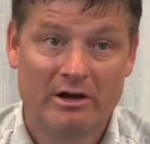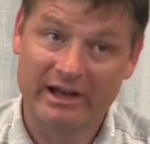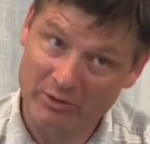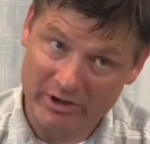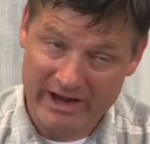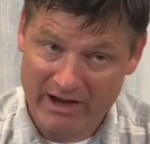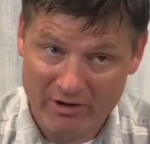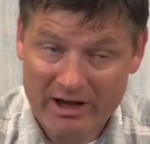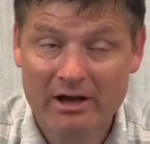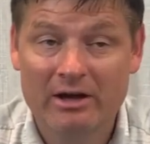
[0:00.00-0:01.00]
getting really
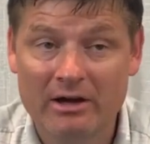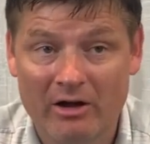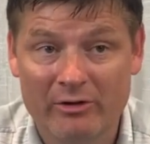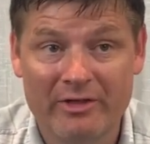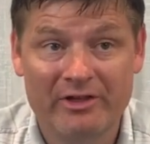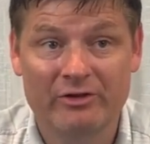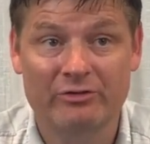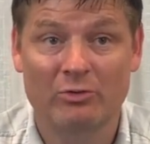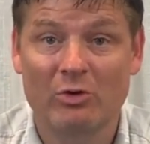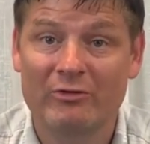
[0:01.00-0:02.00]
angry, although I think
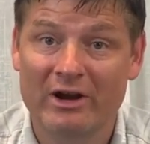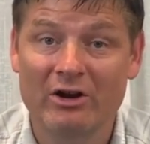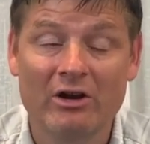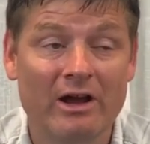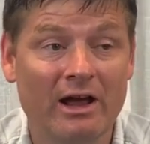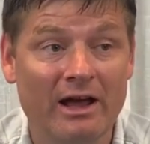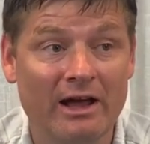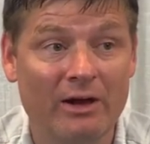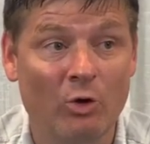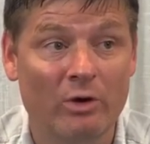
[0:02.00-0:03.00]
there's a role for anger,
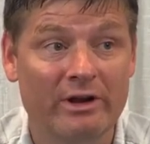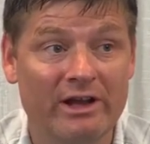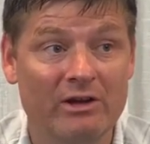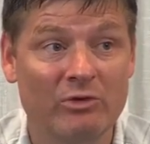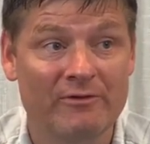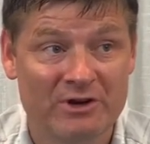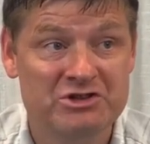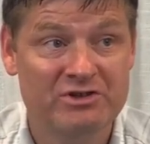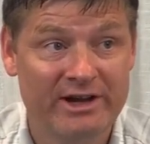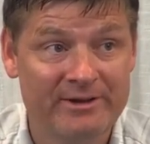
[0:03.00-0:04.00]
uh, or getting really
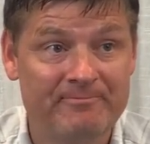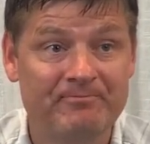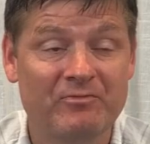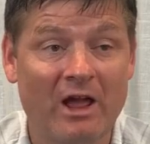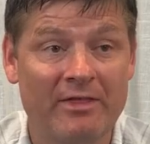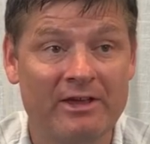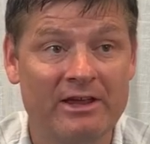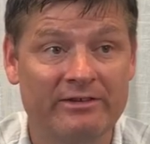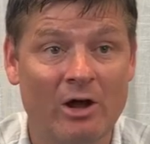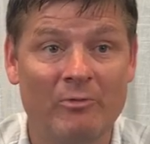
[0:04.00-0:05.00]
frustrated, I
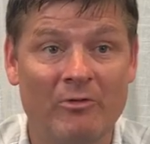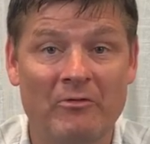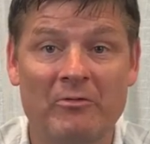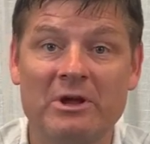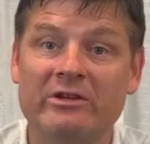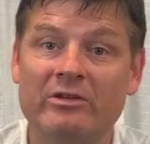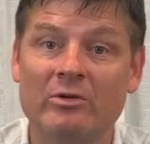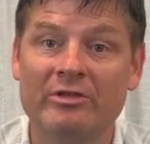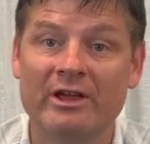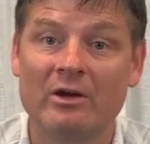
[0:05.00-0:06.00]
think it's helpful for me
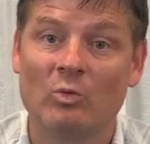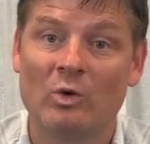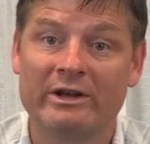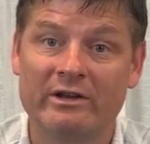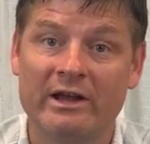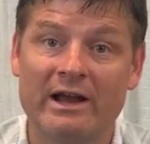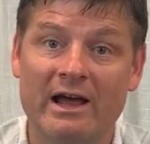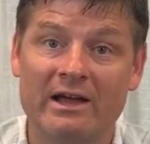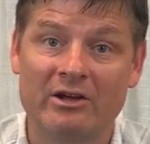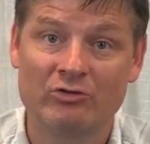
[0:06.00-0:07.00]
to think, what can
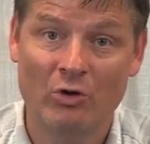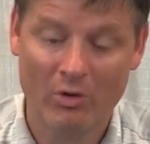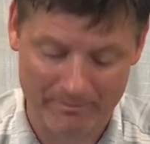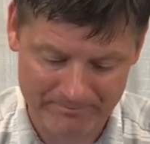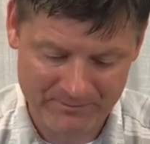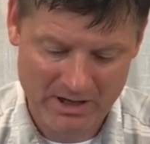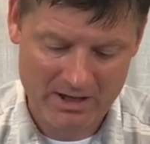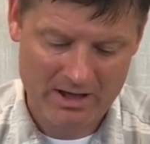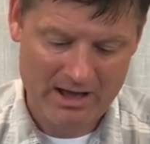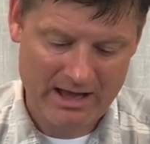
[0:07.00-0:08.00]
I control?
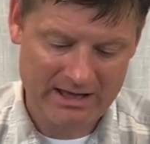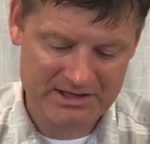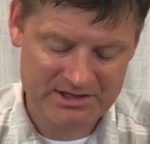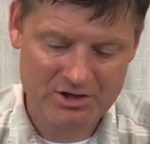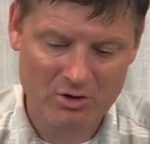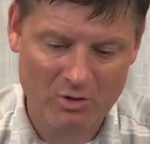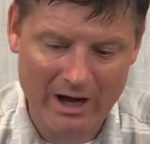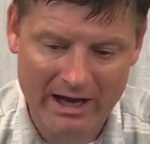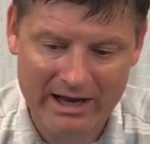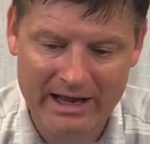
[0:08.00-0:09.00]
And so
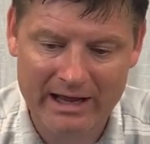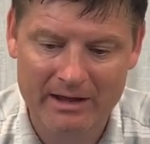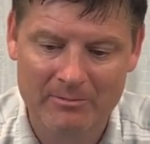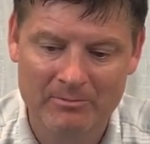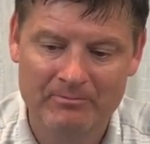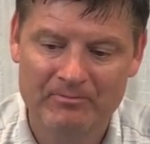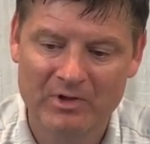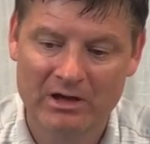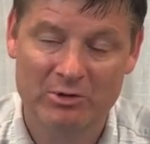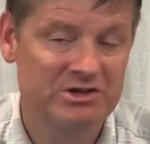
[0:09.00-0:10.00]
I am
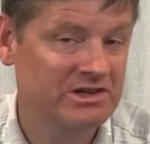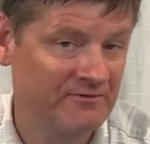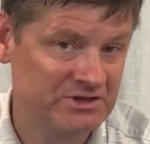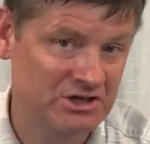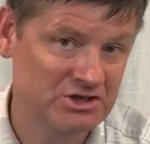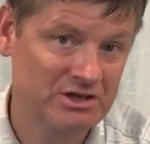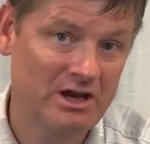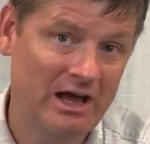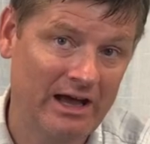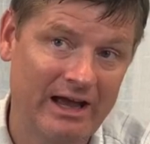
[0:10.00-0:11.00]
an emergency
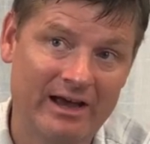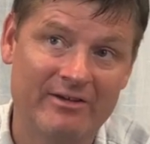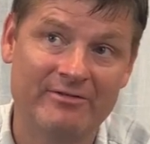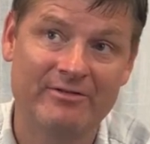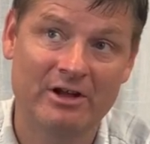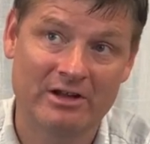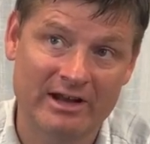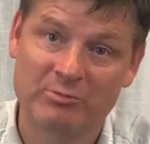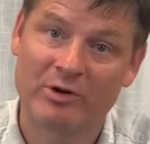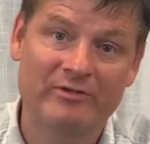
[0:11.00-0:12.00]
physician. I have a
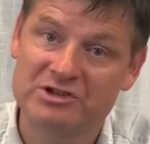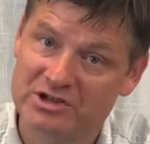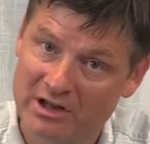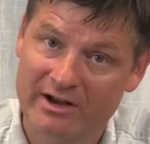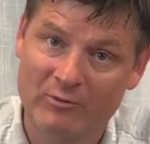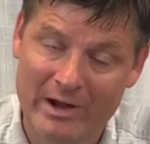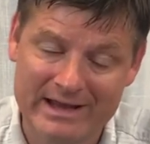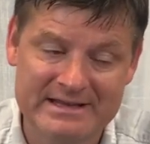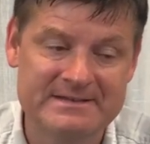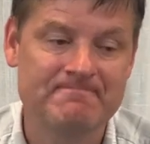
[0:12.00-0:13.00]
lot of privilege in a lot of
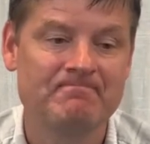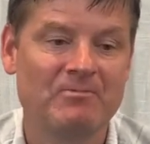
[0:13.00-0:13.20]
ways.